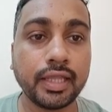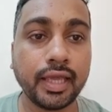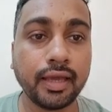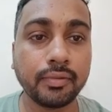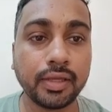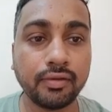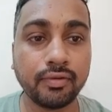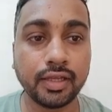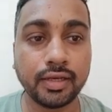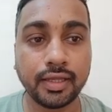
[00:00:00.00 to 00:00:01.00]
they have
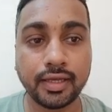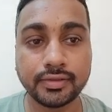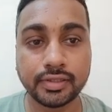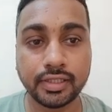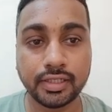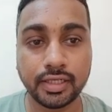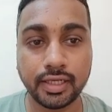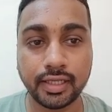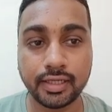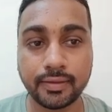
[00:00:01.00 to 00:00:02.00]
given as a
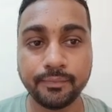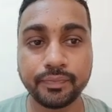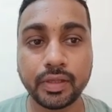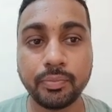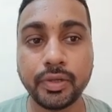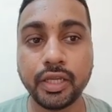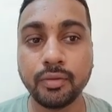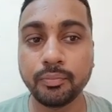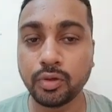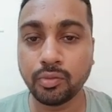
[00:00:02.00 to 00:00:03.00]
like
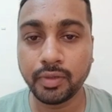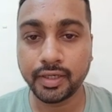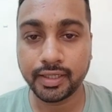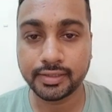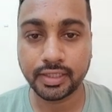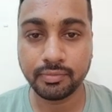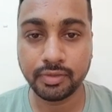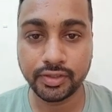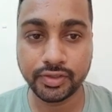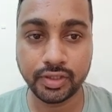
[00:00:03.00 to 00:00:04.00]
pre-employment
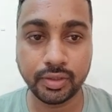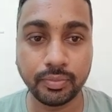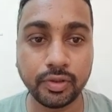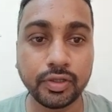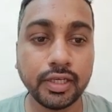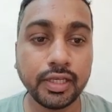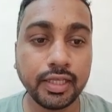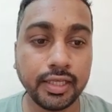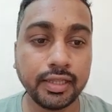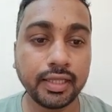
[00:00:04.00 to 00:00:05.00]
examination report.
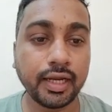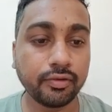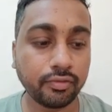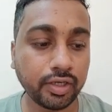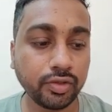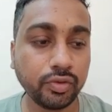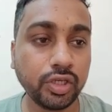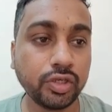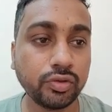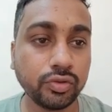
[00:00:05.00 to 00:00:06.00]
In that, what you
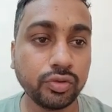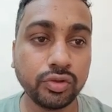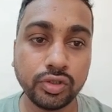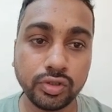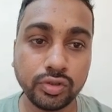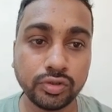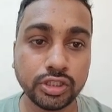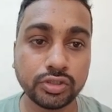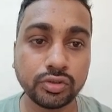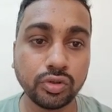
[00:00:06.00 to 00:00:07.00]
need to do, you
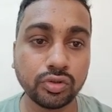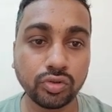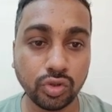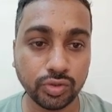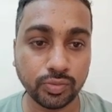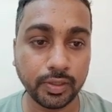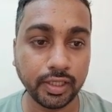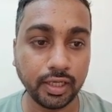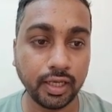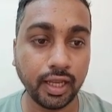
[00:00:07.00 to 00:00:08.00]
just go to
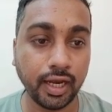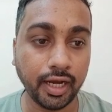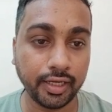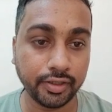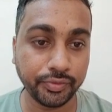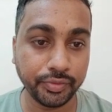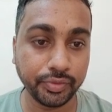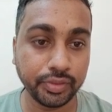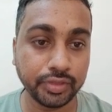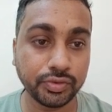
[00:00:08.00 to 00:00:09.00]
hospital and
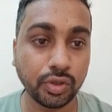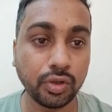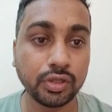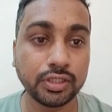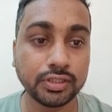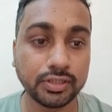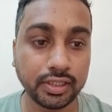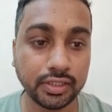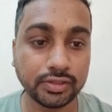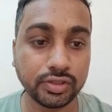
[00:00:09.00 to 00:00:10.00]
do this, all these
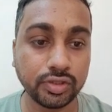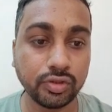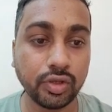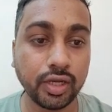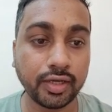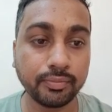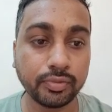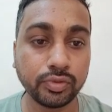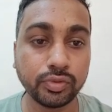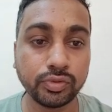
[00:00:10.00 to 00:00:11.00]
things you had
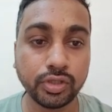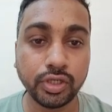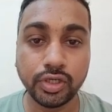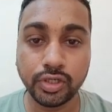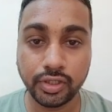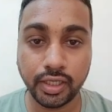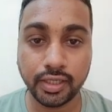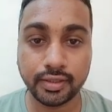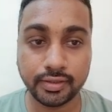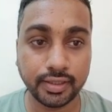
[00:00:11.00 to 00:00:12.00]
to
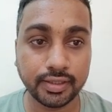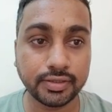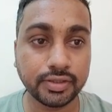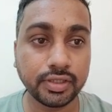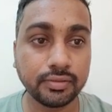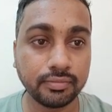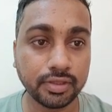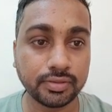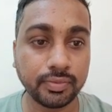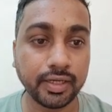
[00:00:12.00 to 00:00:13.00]
take, test
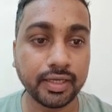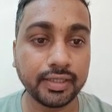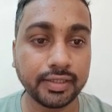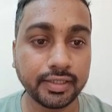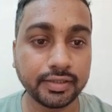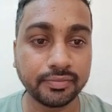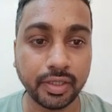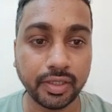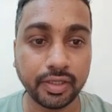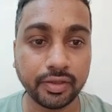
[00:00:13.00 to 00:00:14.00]
means medical test,
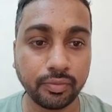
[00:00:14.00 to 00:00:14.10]
medical